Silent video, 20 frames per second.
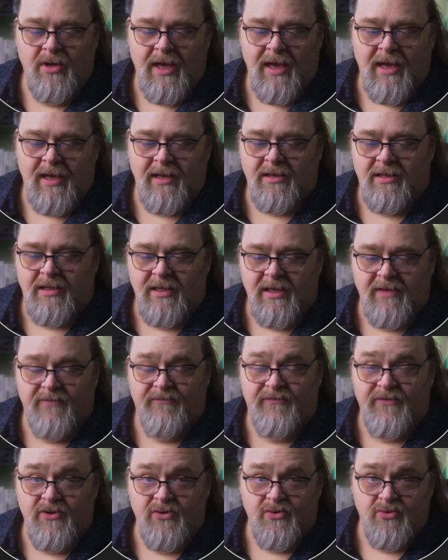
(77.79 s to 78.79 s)
handling
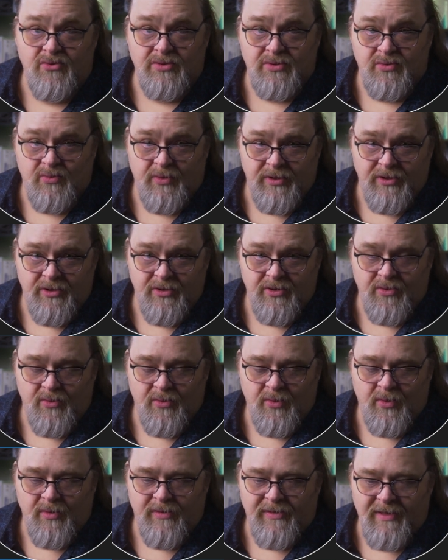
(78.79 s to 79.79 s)
views, whether you're
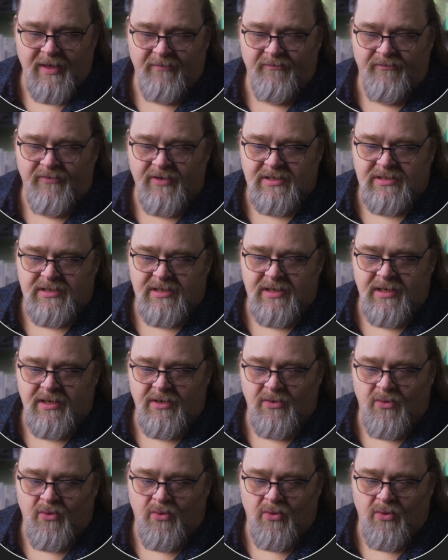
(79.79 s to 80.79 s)
doing it with M V
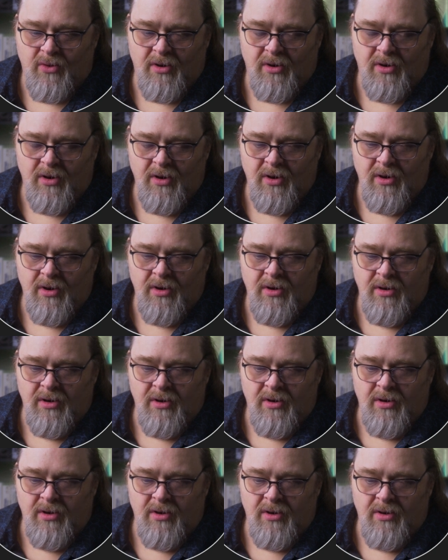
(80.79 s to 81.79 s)
C or
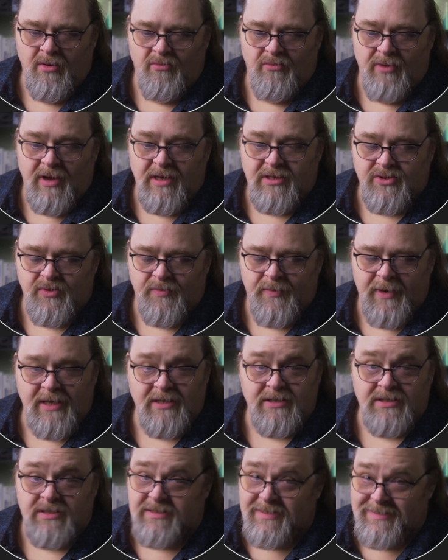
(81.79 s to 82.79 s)
Razor
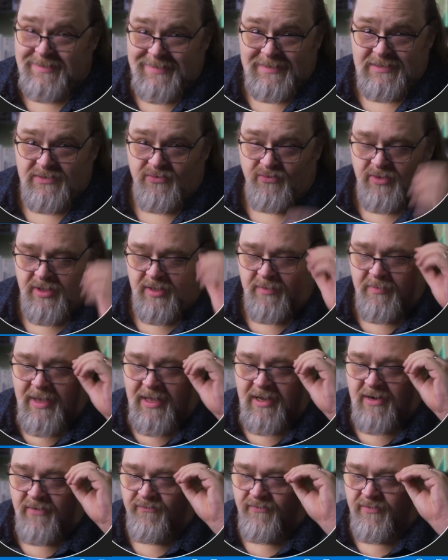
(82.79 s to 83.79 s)
pages, it doesn't really
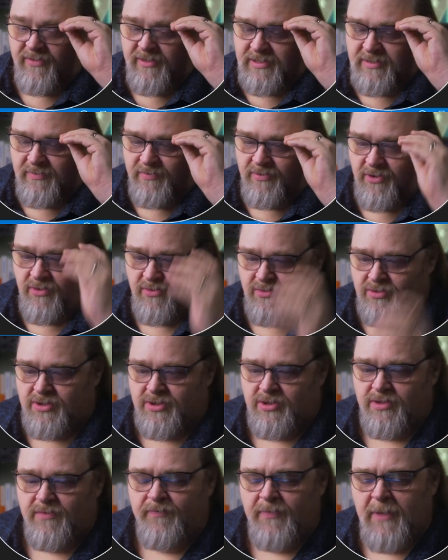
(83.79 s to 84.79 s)
matter for this
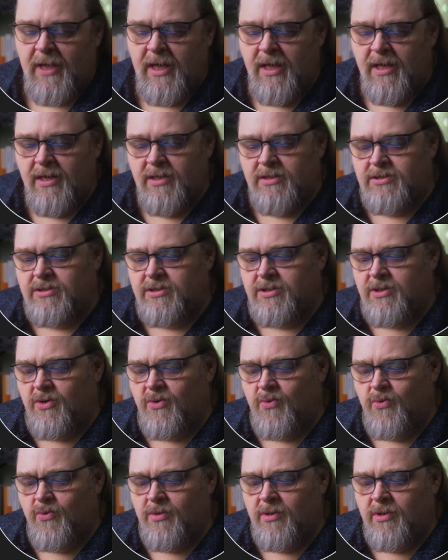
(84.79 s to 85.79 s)
approach.
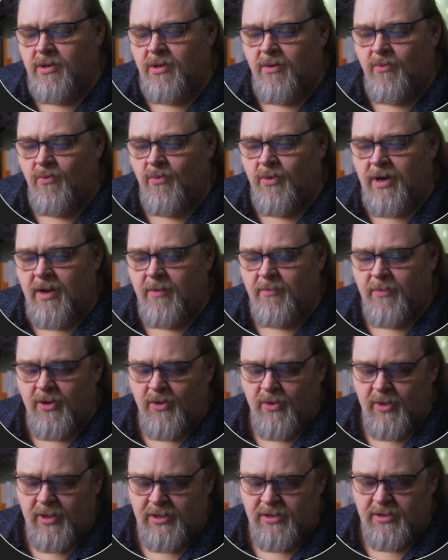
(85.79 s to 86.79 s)
So what I'm
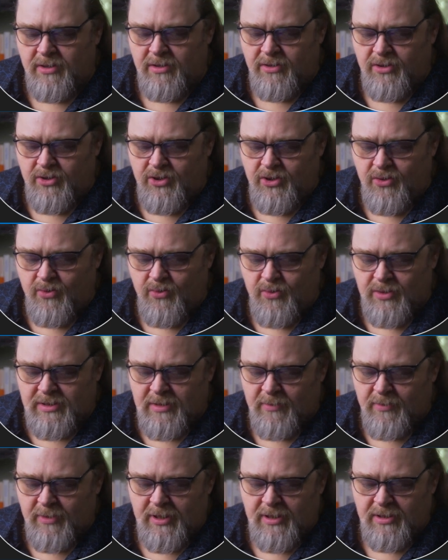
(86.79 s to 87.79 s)
going to do is
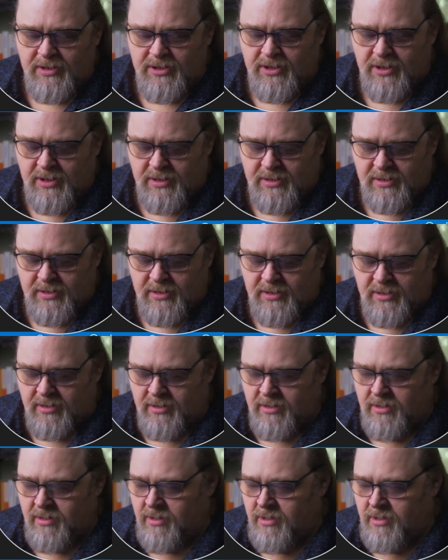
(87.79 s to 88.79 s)
I'm going to just